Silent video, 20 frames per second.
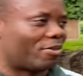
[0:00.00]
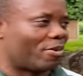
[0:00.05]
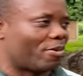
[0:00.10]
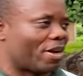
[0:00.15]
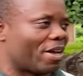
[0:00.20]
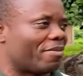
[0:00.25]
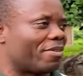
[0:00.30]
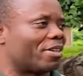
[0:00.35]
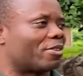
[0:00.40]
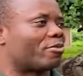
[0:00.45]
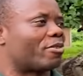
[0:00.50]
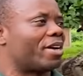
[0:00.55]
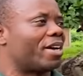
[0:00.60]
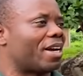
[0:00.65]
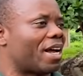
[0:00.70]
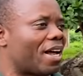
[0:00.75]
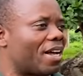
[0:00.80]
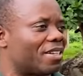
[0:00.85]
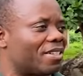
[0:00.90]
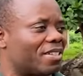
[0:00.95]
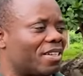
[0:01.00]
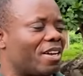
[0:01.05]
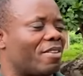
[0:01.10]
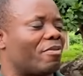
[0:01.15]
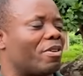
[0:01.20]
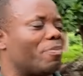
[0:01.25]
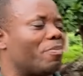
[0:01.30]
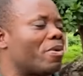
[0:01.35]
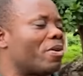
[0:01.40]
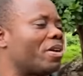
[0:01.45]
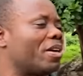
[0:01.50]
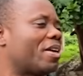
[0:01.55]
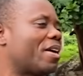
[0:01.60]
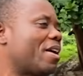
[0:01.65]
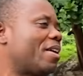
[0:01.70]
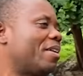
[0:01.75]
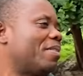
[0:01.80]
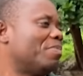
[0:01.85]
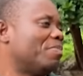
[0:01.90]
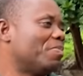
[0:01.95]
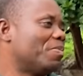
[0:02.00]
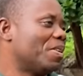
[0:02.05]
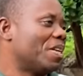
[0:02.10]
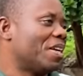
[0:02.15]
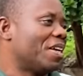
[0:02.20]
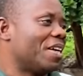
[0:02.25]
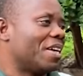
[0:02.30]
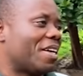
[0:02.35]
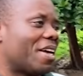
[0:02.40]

we have a trainers. Everybody can, I'm very scared of